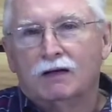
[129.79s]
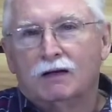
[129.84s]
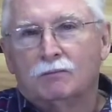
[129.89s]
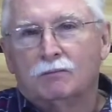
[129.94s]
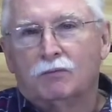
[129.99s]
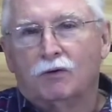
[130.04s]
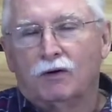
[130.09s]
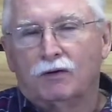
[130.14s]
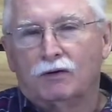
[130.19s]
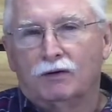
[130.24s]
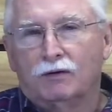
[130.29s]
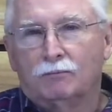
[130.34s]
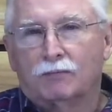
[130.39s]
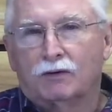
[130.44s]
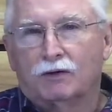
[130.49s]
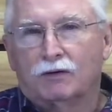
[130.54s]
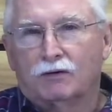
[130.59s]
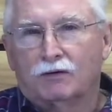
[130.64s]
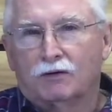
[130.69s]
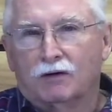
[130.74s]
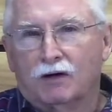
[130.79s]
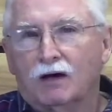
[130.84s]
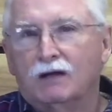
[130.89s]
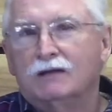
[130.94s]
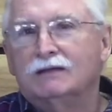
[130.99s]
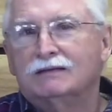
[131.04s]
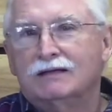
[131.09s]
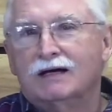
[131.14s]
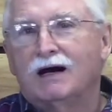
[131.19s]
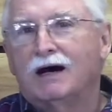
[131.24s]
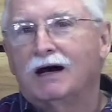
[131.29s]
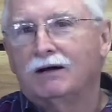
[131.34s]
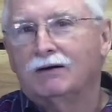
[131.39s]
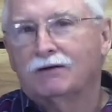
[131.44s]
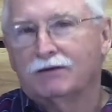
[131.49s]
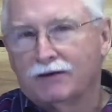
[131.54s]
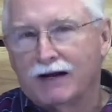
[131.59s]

but, but on an entire,